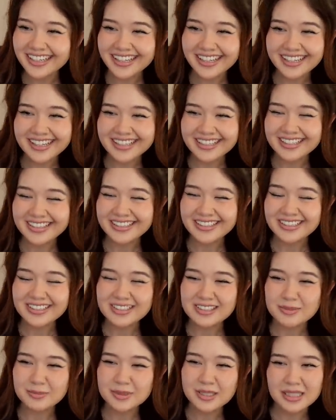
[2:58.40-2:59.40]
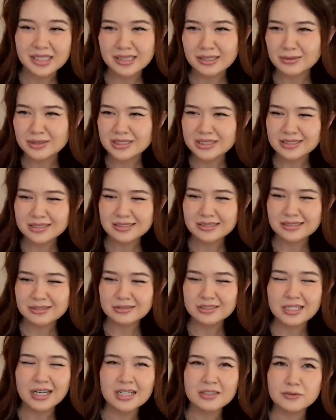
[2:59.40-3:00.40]
Uh, but yeah, that was that was
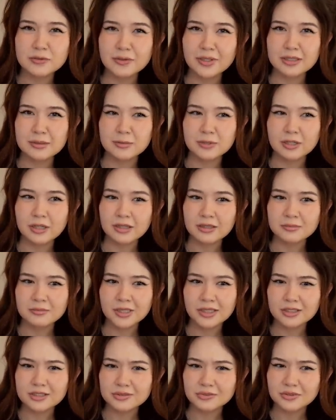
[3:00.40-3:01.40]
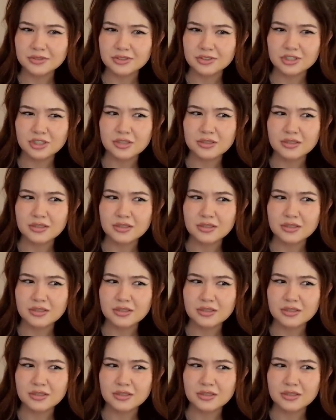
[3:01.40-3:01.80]
kind of a random thought, but I just wanted to share